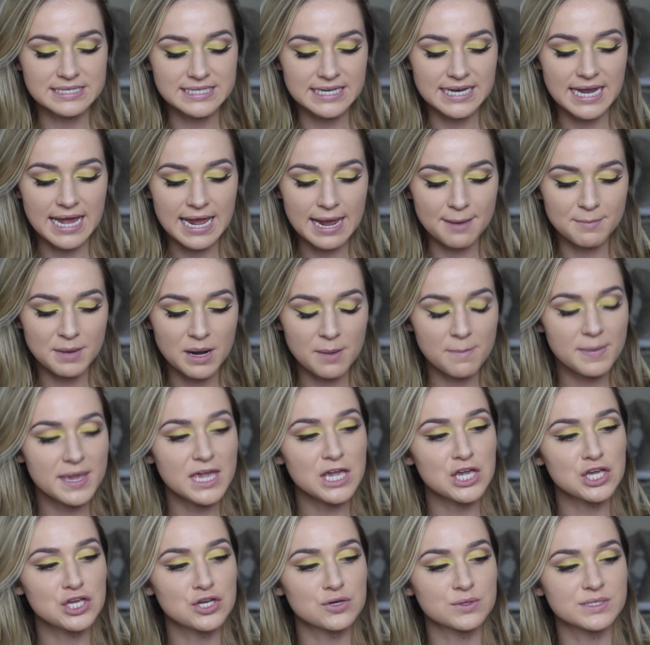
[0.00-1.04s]
today I'm going to be
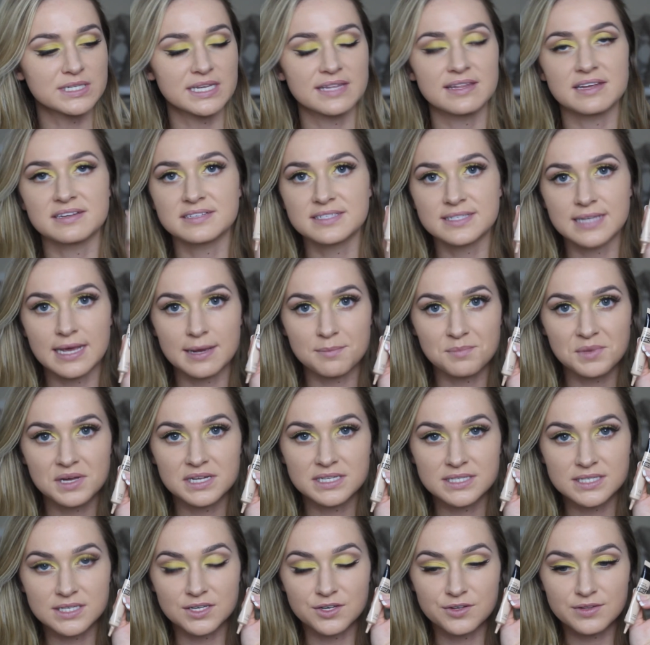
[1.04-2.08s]
using that same
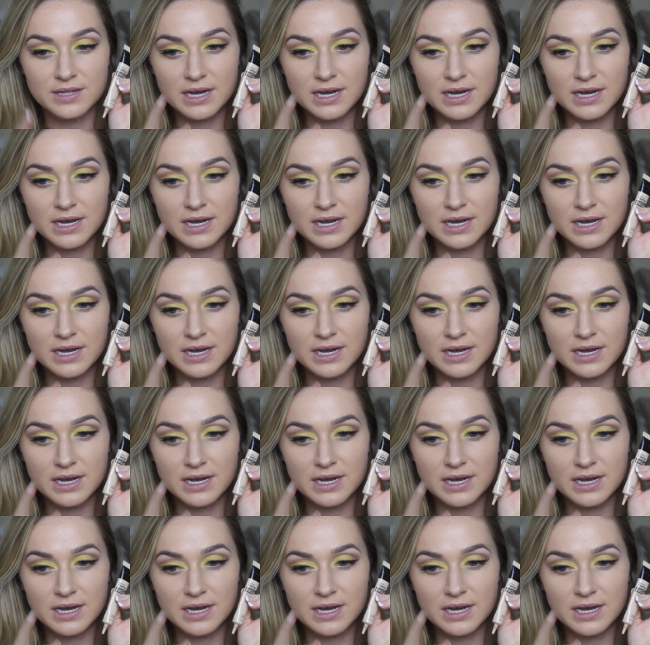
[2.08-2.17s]
concealer